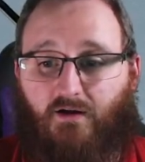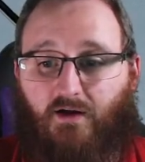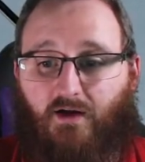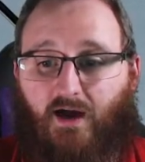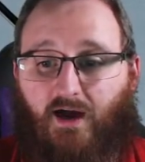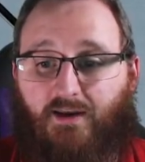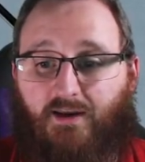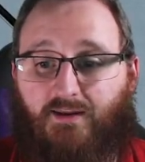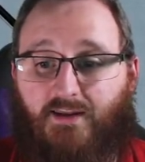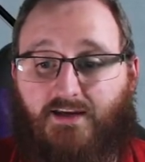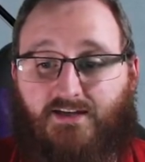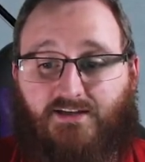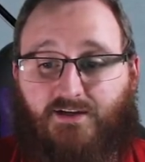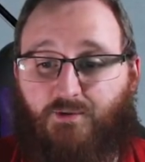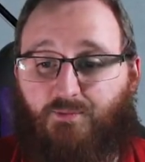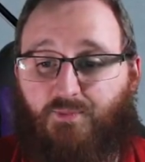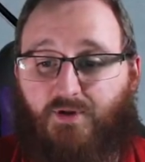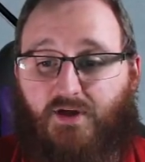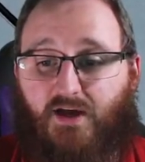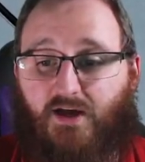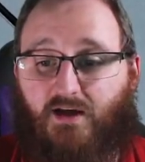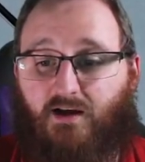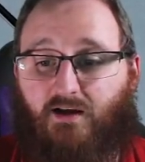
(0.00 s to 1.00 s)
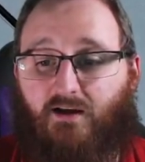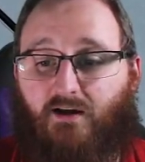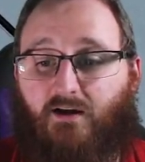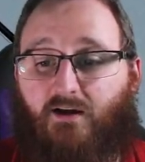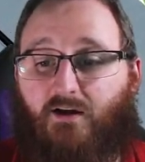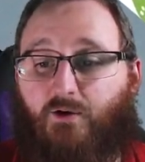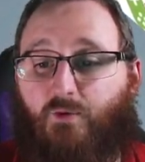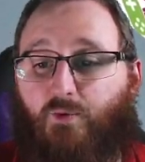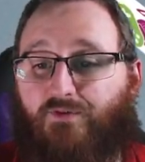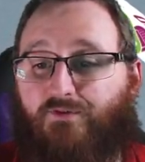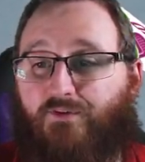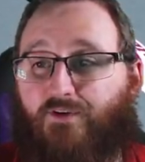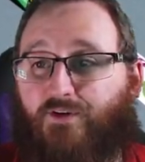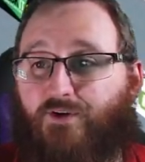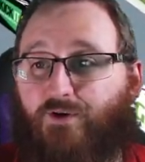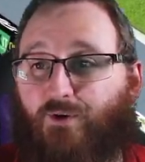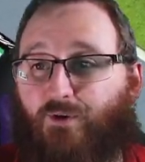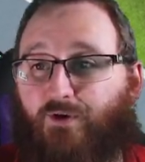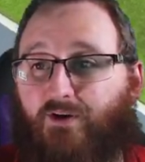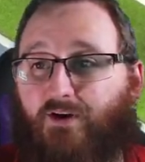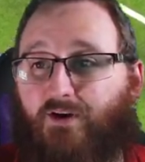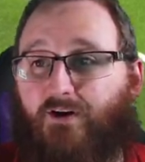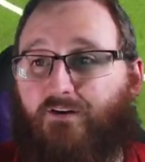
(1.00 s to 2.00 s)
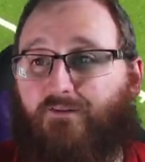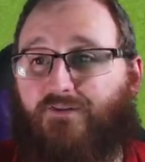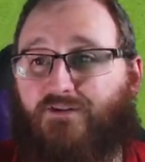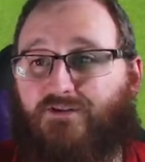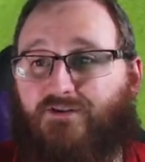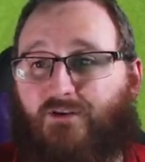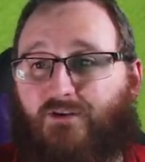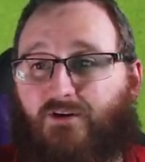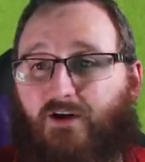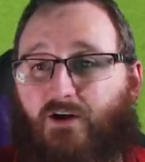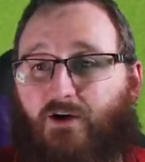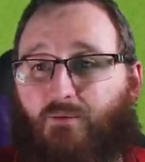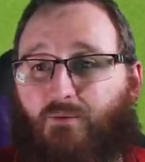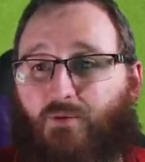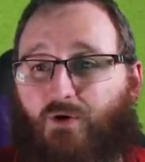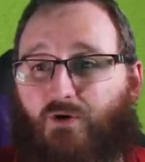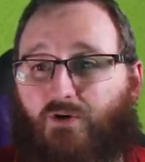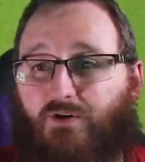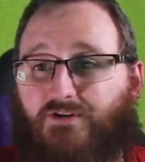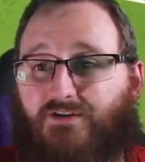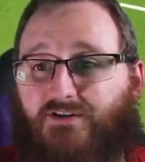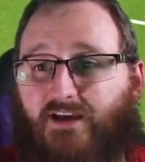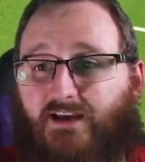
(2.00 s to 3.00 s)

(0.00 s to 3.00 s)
And this could be it. Clark with the corner for Solihull Moors.